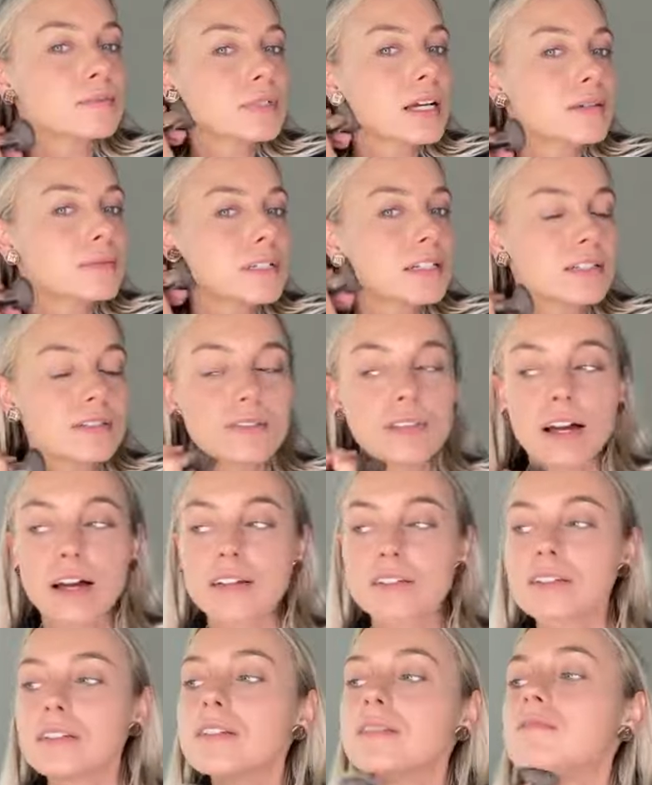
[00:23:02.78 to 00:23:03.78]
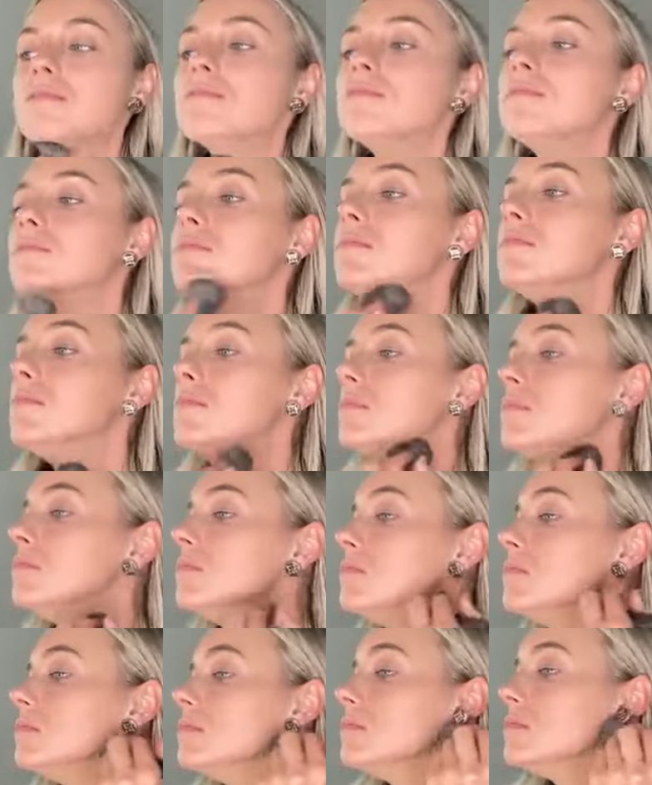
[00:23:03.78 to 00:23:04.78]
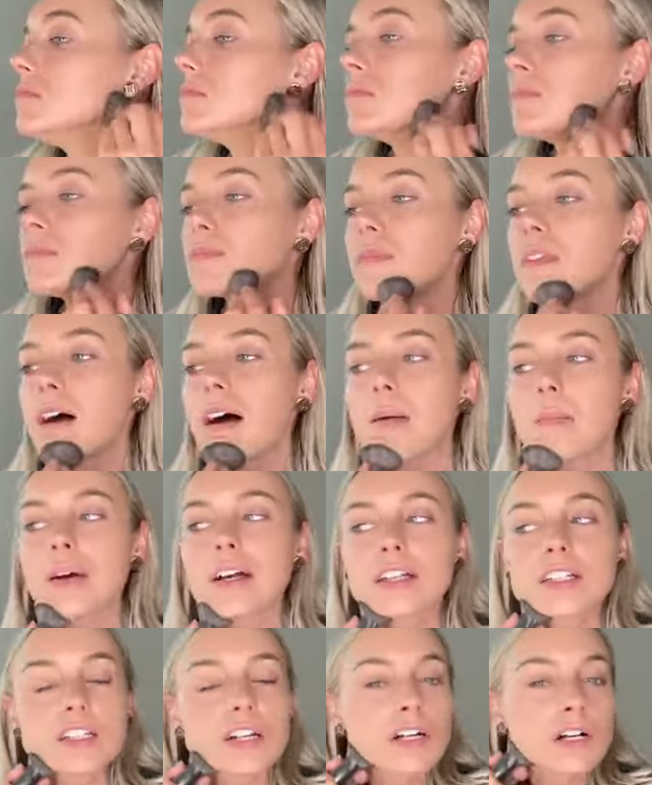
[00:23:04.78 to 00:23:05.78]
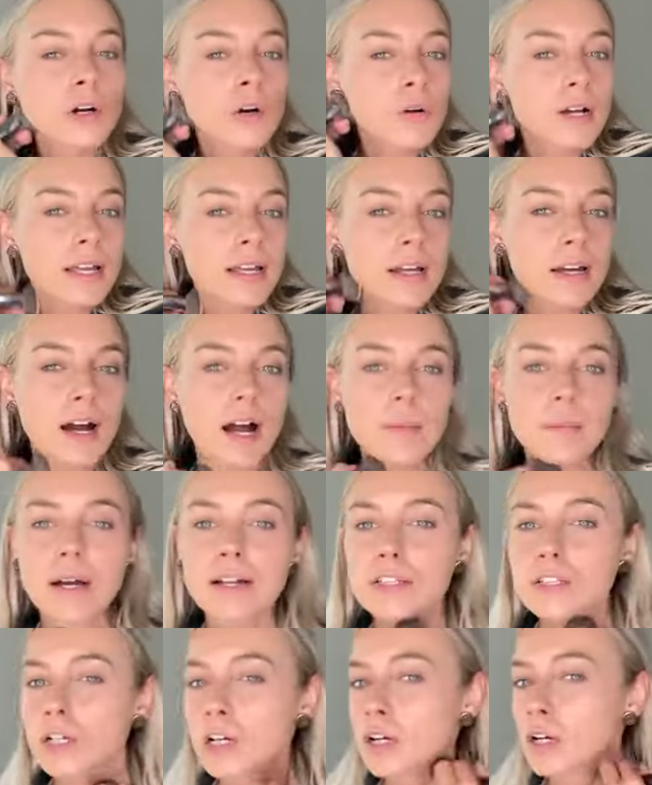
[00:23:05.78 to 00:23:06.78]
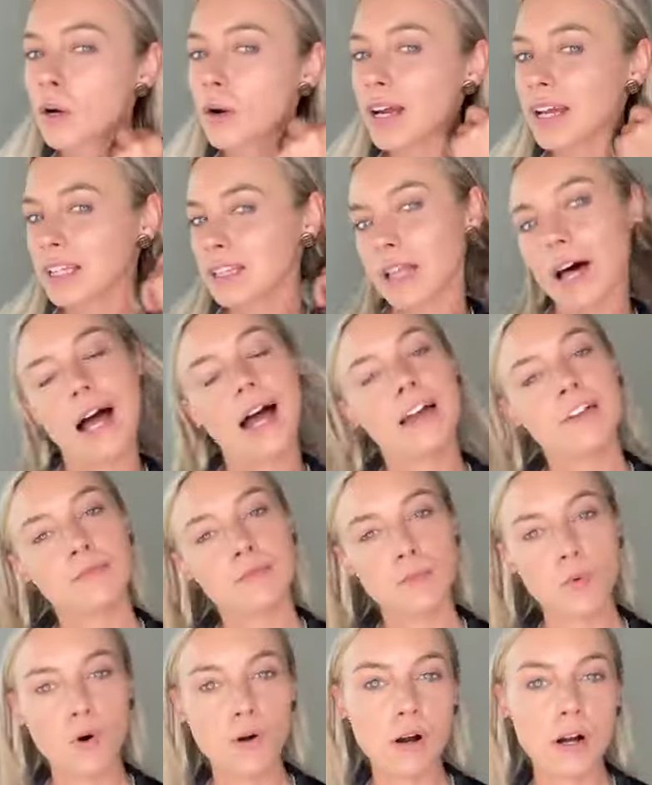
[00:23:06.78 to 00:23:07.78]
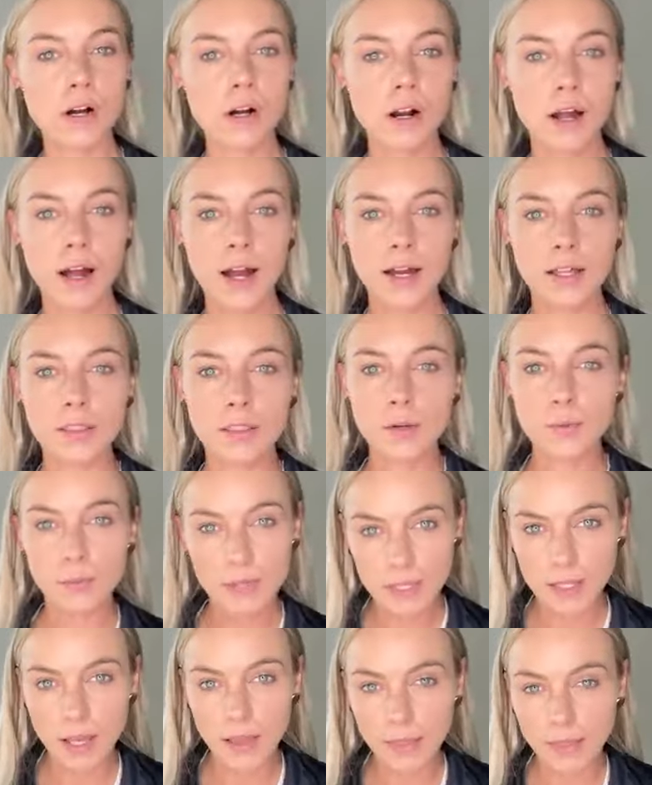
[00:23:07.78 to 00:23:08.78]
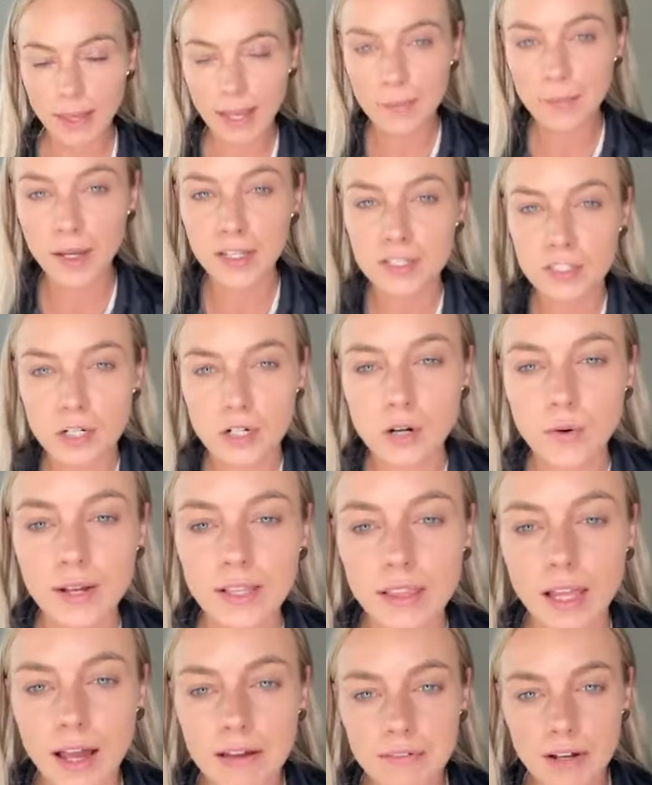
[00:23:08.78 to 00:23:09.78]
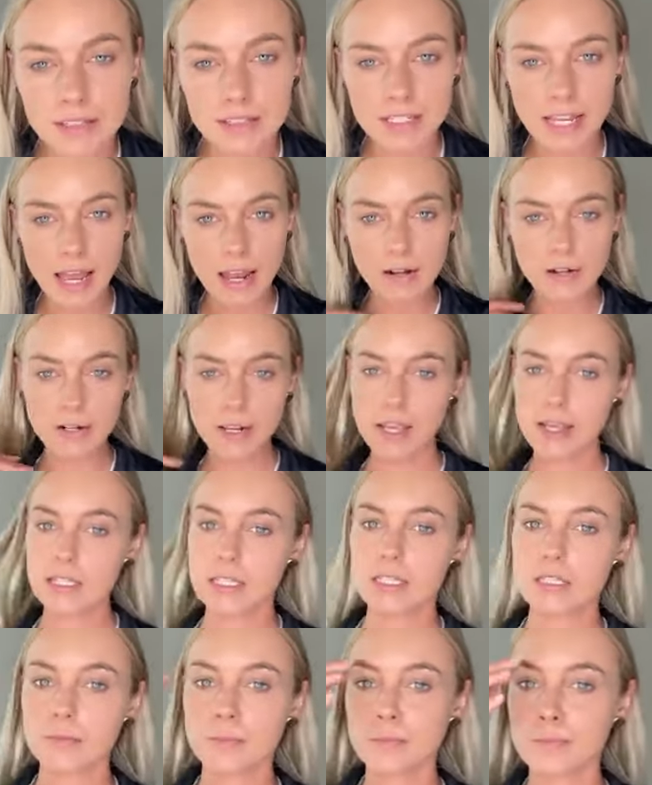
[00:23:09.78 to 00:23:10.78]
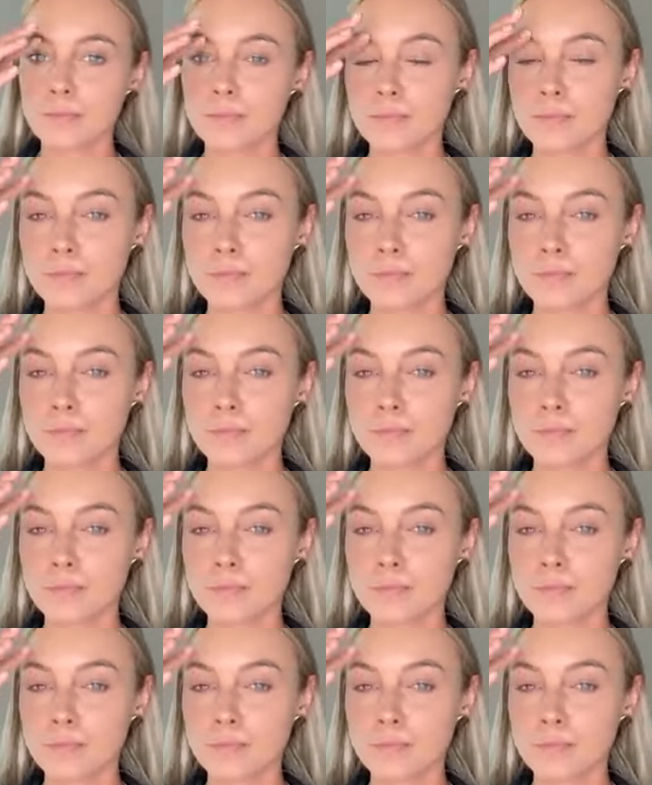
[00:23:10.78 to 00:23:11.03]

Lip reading: sometimes I do that too. I might start going live more on the weekend. Like, I might start going live on Saturdays.